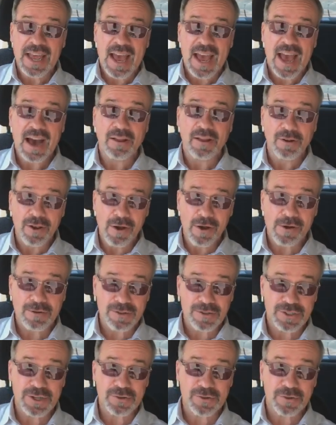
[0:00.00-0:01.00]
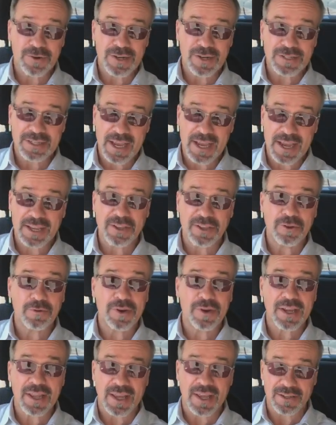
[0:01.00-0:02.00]
How long is it going to take you
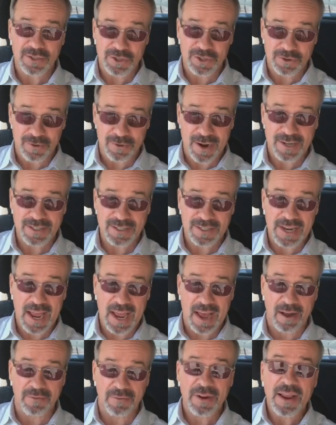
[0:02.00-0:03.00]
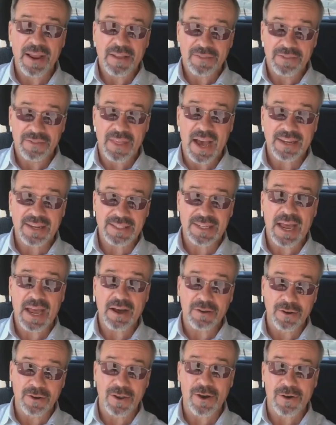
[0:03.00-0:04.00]
to get stressed out? That's
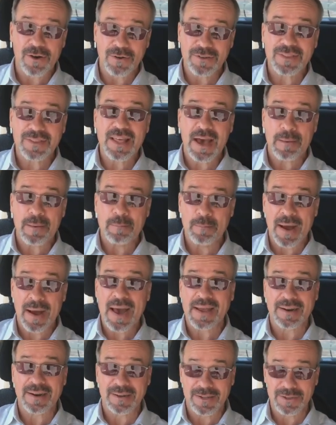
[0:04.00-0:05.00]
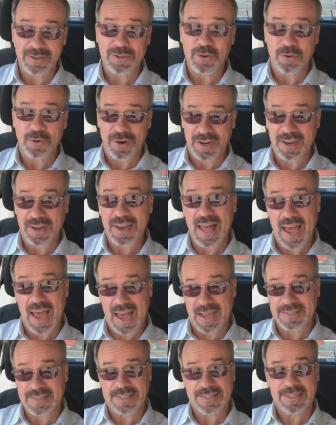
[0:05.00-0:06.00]
how long that battle is going to
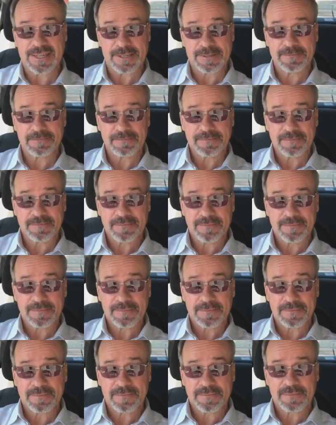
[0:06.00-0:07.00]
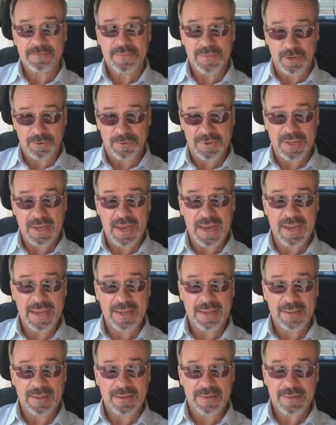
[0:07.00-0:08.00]
last.
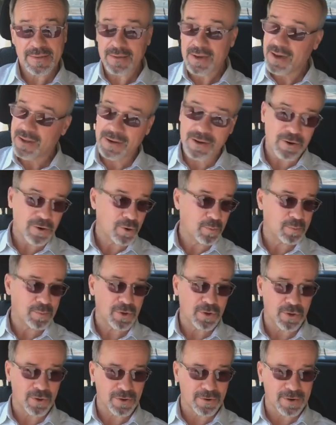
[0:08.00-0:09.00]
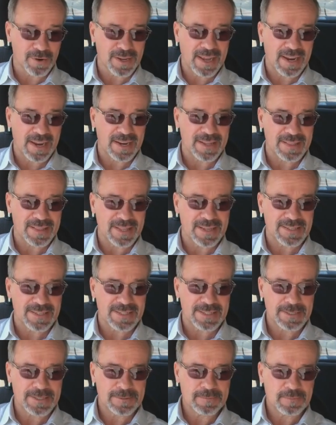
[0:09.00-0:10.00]
Okay? God, I hope y'all are getting this.